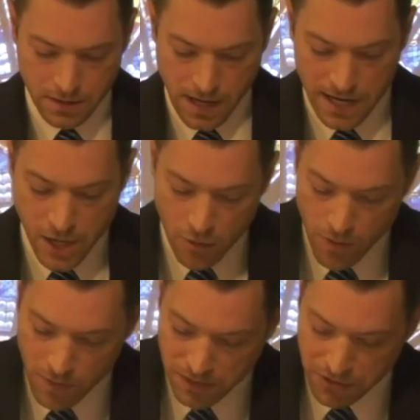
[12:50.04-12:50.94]
I know
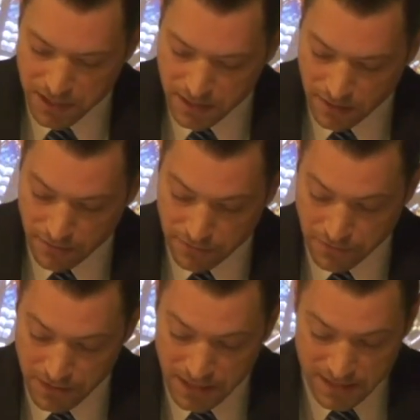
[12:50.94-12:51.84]
when we think of,
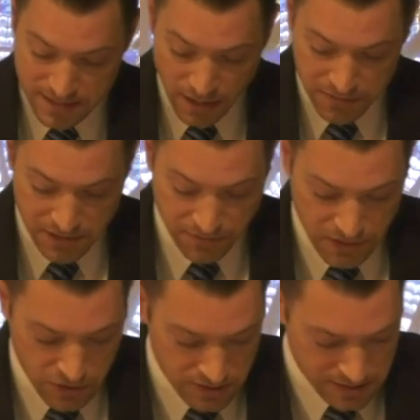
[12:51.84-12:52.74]
again, self
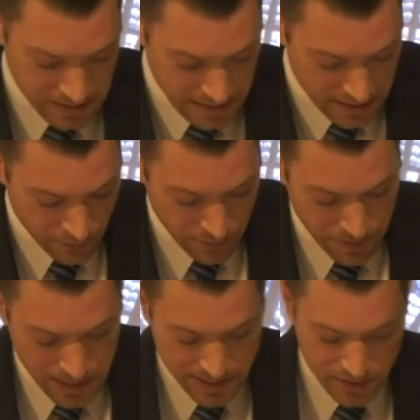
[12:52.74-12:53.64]
sufficiency, we
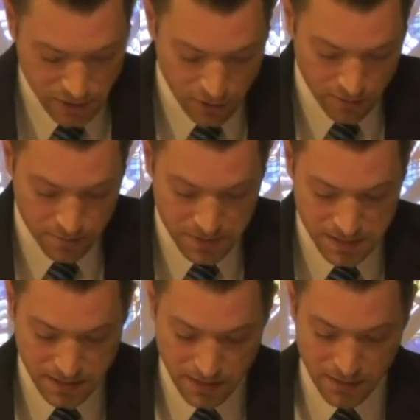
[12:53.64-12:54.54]
mean in terms
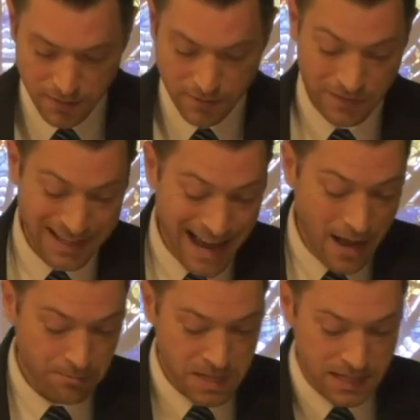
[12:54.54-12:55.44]
of
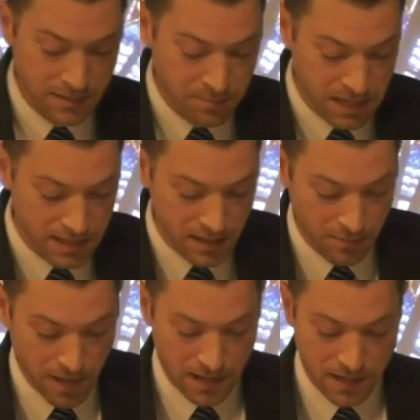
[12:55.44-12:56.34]
not being dependent
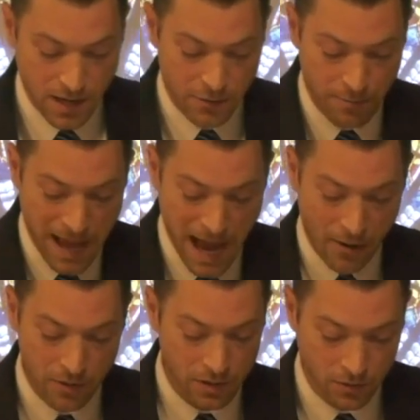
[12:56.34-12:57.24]
upon another
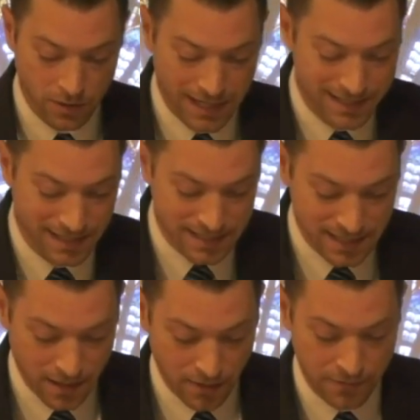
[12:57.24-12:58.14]
power or
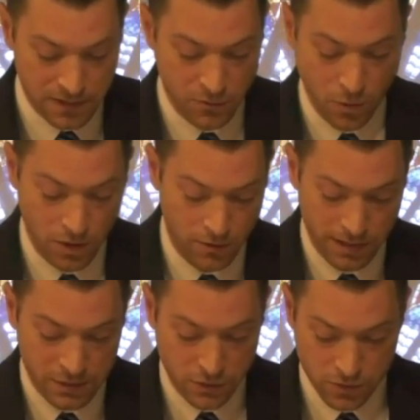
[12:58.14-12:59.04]
entity of this world.
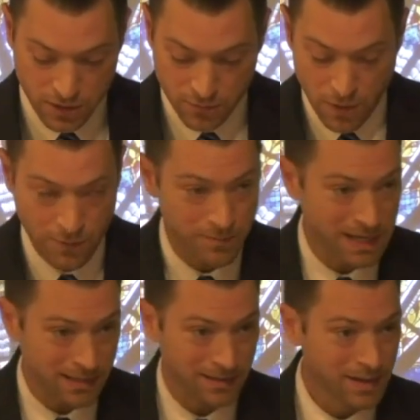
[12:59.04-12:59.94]
That's usually what we
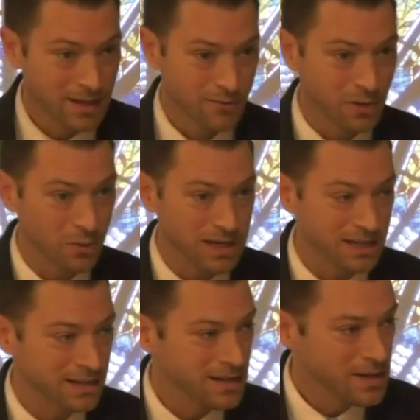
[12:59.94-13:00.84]
mean. We, we
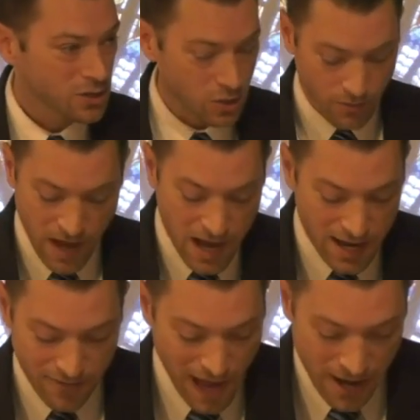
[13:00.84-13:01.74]
can
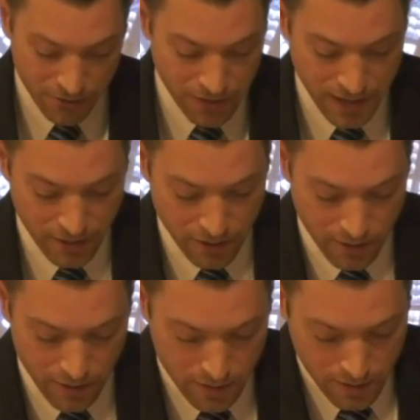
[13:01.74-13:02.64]
survive out there
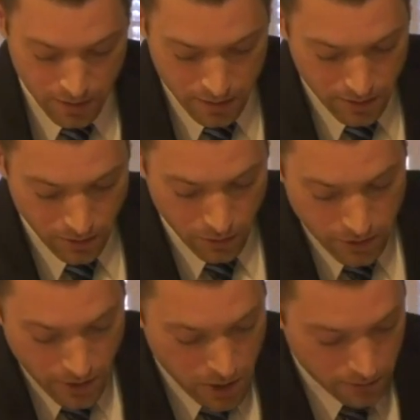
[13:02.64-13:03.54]
on
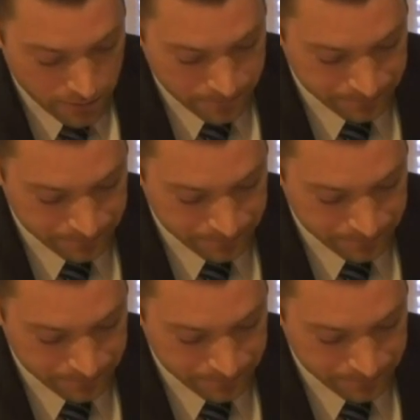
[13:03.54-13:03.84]
our own.